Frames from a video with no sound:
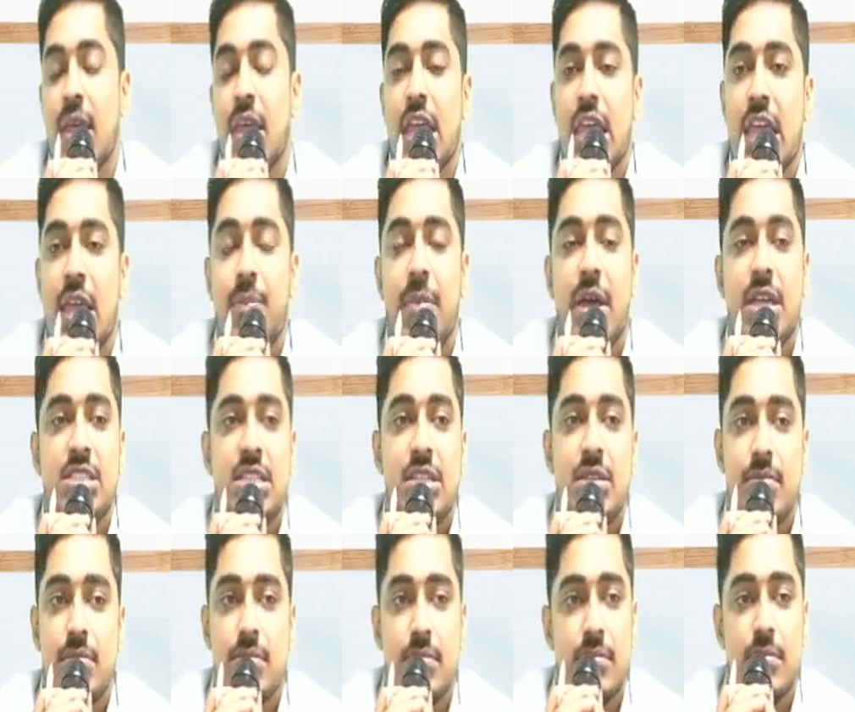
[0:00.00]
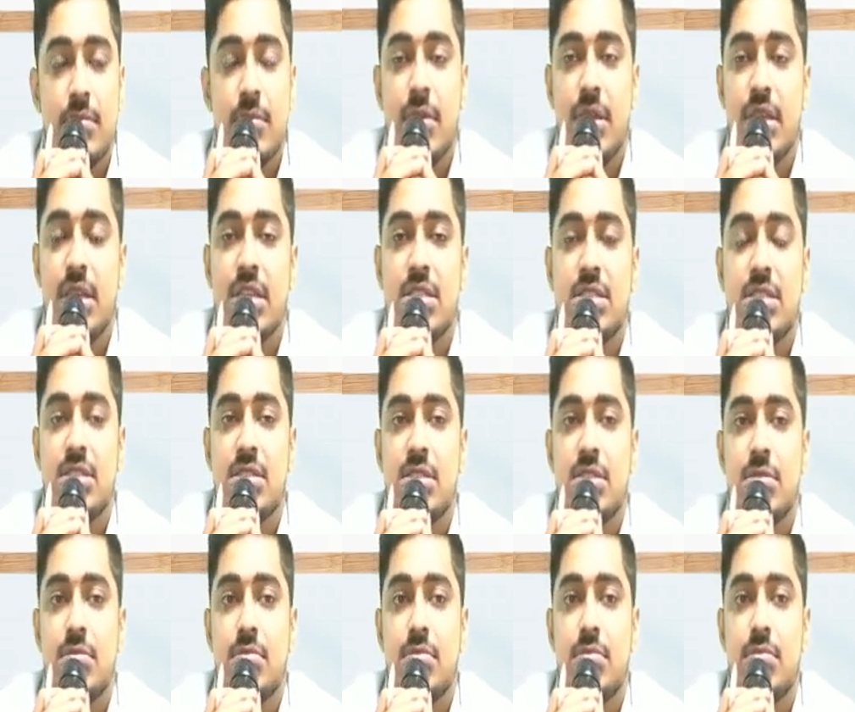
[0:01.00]
Imagine. Yes.
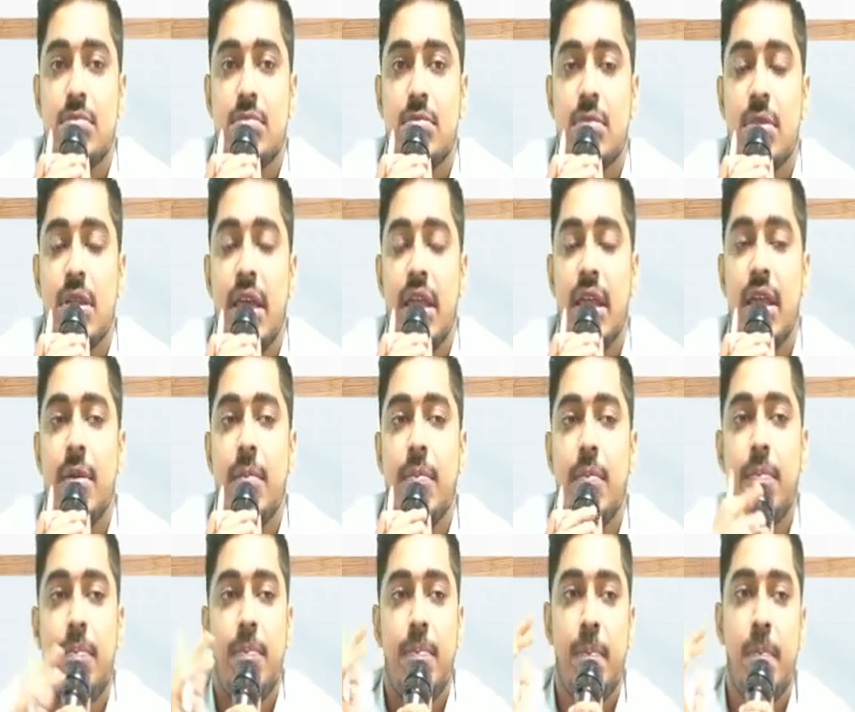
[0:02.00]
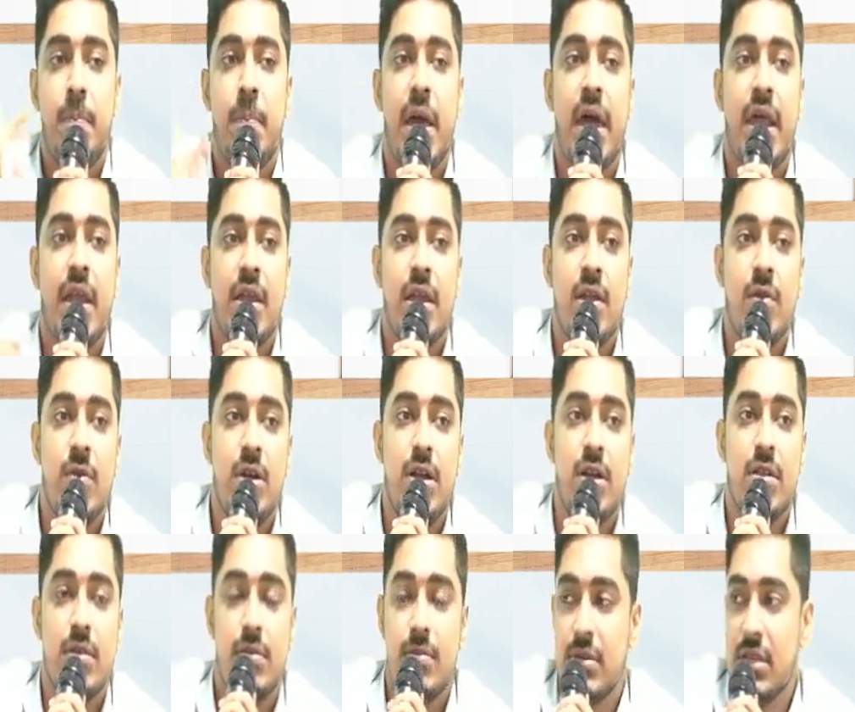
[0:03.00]
In parallel world.
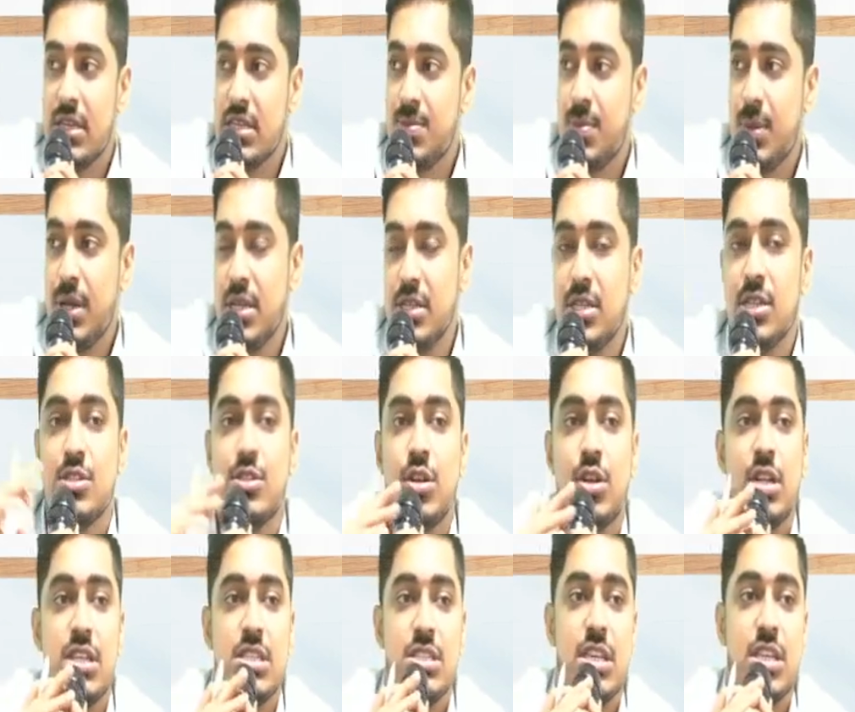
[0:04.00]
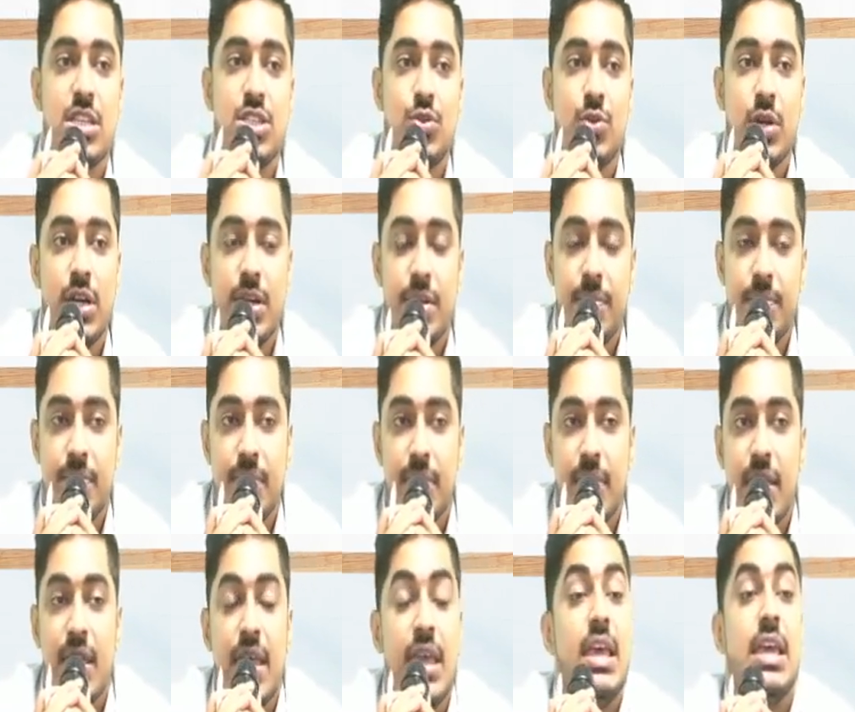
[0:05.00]
Yes. Manish is not a CA student.
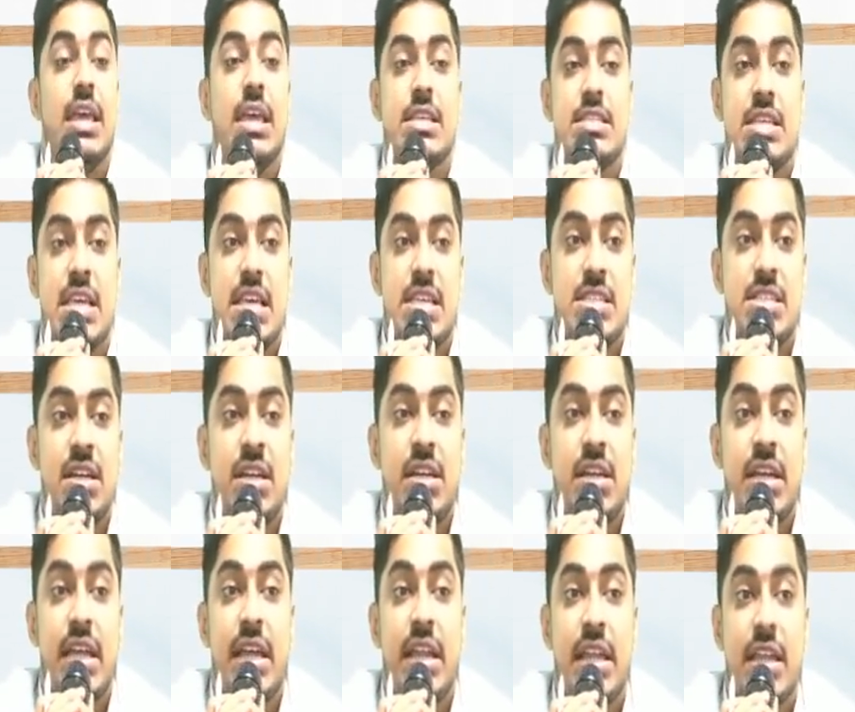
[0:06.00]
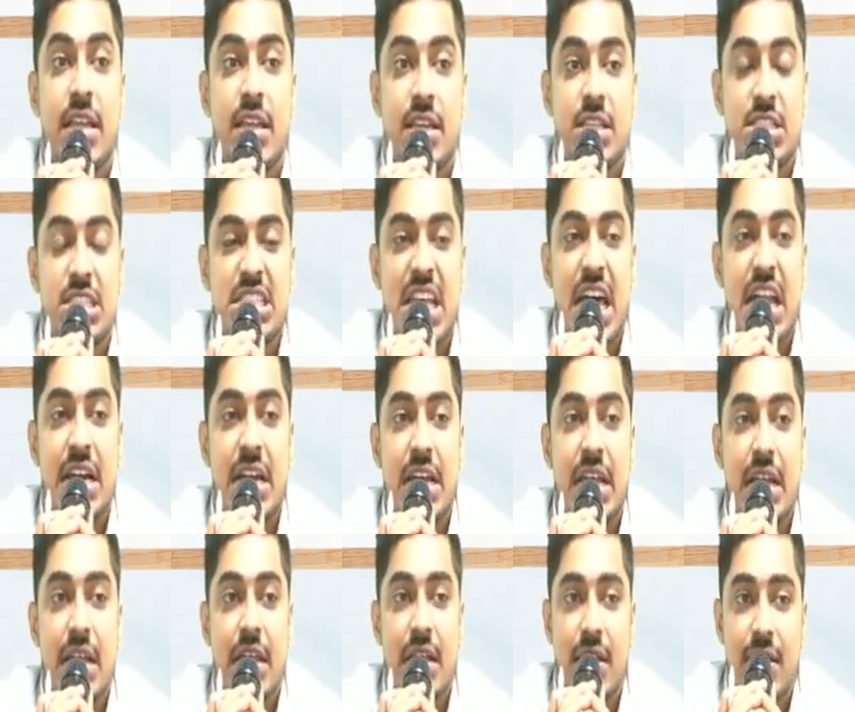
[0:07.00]
Yes. He is a tailor. Star tailor.